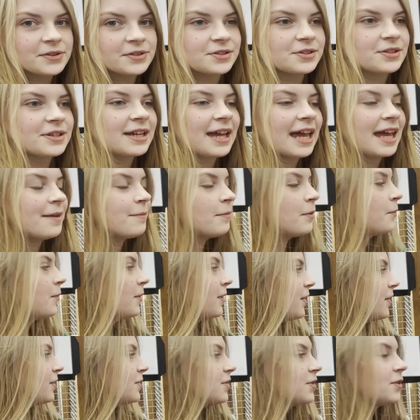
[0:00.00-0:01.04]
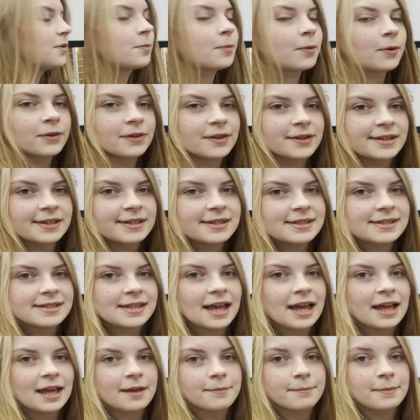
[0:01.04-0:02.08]
She came in with her two brothers
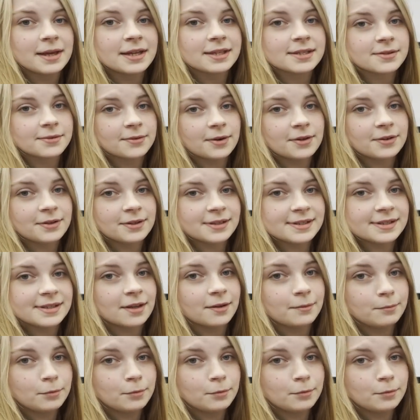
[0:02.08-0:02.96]
um, as her owners are